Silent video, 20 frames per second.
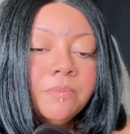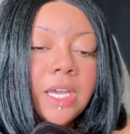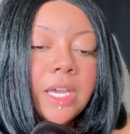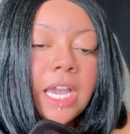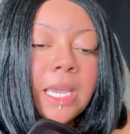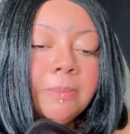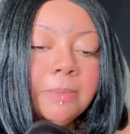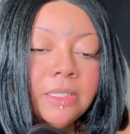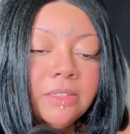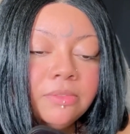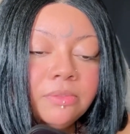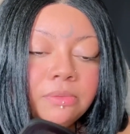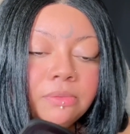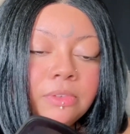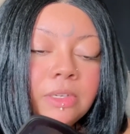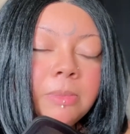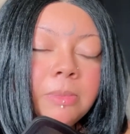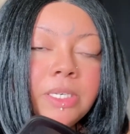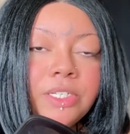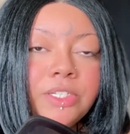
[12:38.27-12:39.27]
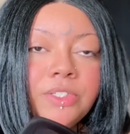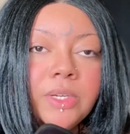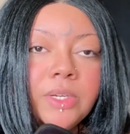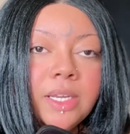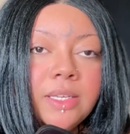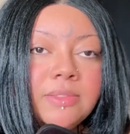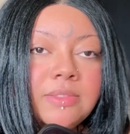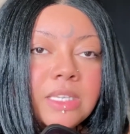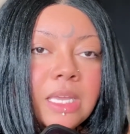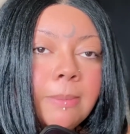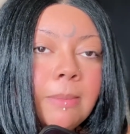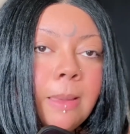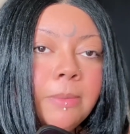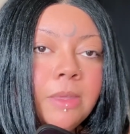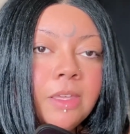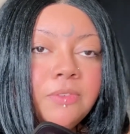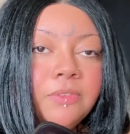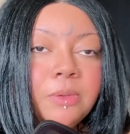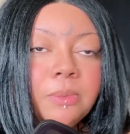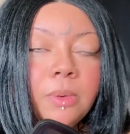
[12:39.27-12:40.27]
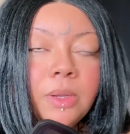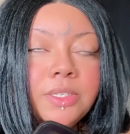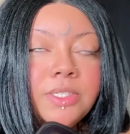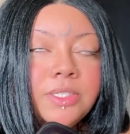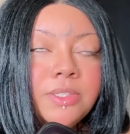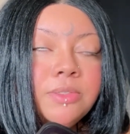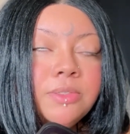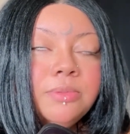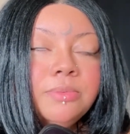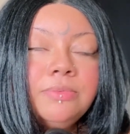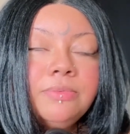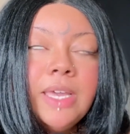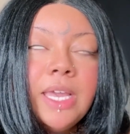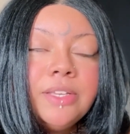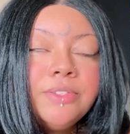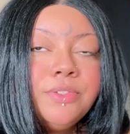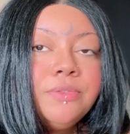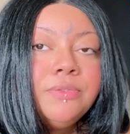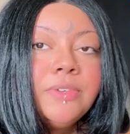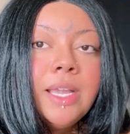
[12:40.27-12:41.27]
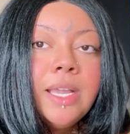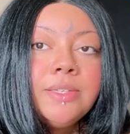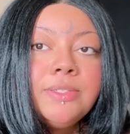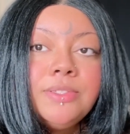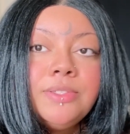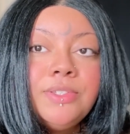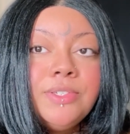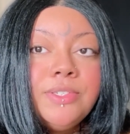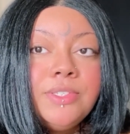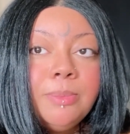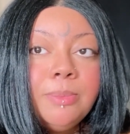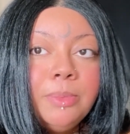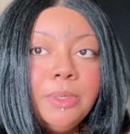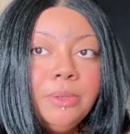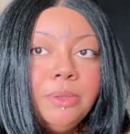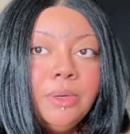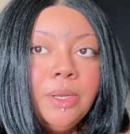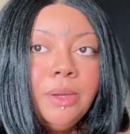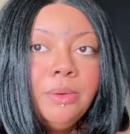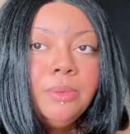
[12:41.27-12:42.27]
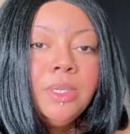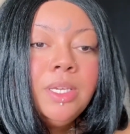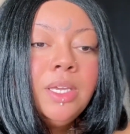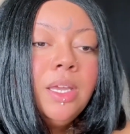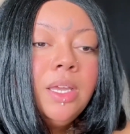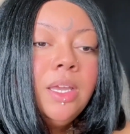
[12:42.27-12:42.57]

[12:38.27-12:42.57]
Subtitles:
I mean, rip me to shreds, come at me if you want to. Facts are facts. It's just someone you know.